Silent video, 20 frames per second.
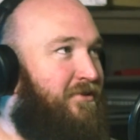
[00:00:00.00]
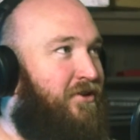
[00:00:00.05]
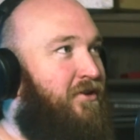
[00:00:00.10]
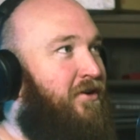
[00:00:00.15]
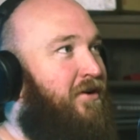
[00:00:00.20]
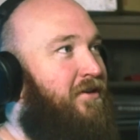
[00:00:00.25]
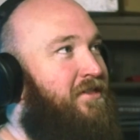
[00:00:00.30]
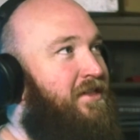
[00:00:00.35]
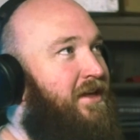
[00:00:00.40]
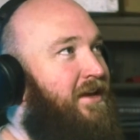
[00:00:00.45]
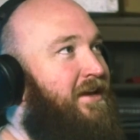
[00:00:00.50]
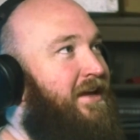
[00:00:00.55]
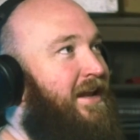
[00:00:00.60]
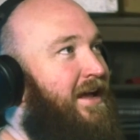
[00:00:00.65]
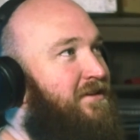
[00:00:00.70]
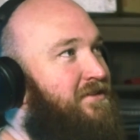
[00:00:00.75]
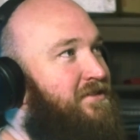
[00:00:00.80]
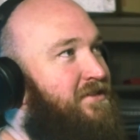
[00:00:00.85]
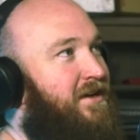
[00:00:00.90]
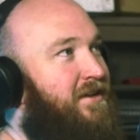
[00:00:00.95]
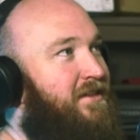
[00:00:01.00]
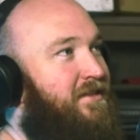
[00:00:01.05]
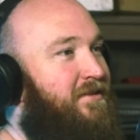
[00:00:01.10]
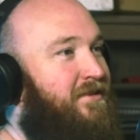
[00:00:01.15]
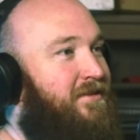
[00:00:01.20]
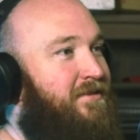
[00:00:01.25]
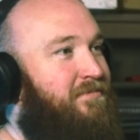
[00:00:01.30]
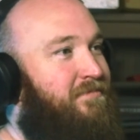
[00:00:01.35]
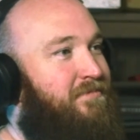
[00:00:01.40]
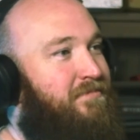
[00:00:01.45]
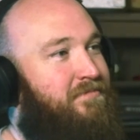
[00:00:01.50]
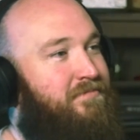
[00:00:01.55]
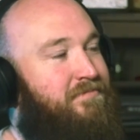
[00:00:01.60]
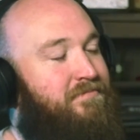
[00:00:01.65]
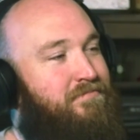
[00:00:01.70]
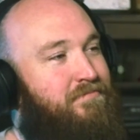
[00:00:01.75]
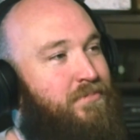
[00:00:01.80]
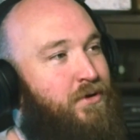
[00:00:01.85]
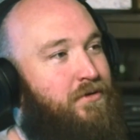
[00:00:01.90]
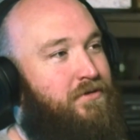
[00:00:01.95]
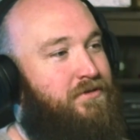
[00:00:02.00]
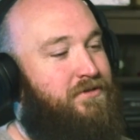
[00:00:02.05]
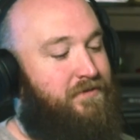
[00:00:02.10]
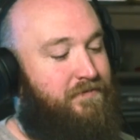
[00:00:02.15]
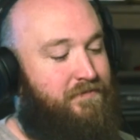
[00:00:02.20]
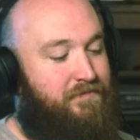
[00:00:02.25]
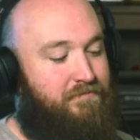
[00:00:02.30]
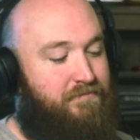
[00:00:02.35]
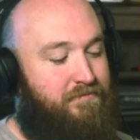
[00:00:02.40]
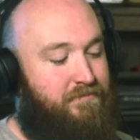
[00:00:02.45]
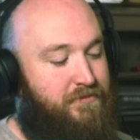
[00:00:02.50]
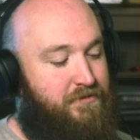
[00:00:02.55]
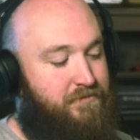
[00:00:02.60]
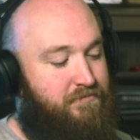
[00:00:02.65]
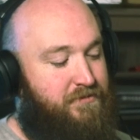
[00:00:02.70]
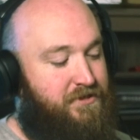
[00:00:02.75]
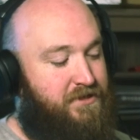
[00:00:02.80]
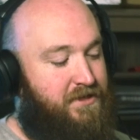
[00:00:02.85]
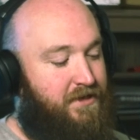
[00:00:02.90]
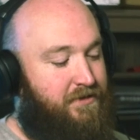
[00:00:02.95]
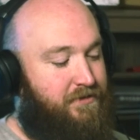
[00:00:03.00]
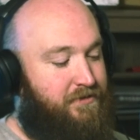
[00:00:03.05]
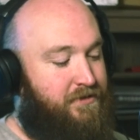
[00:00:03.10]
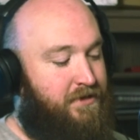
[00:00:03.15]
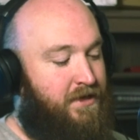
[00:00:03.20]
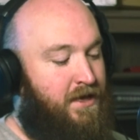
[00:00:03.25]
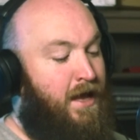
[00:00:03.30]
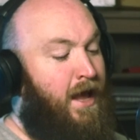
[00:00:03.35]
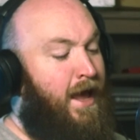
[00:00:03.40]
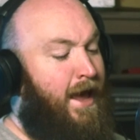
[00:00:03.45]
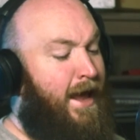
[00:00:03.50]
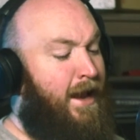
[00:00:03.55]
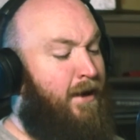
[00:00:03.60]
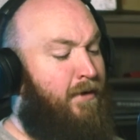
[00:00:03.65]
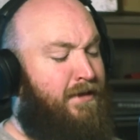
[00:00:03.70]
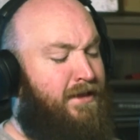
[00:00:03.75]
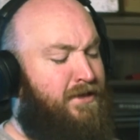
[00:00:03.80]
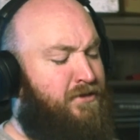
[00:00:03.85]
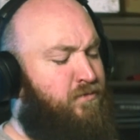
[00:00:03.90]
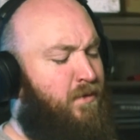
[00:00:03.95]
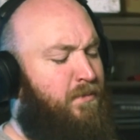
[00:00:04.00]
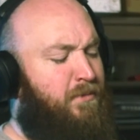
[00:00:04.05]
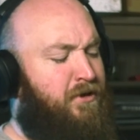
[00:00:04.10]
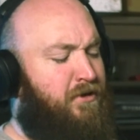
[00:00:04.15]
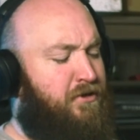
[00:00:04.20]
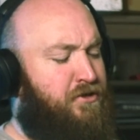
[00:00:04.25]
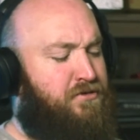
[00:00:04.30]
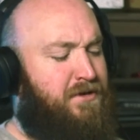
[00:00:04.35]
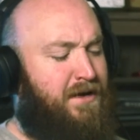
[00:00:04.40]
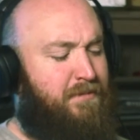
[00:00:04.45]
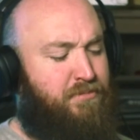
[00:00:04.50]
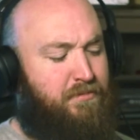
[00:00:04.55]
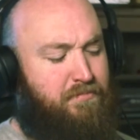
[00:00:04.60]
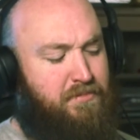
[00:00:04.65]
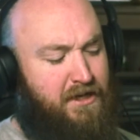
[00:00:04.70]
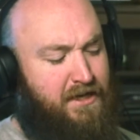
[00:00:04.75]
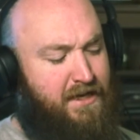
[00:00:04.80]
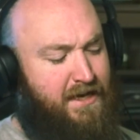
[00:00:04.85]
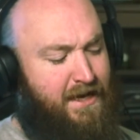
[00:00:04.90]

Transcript: you're not thinking outside the box of skulls. Anyway, this woman got trampled by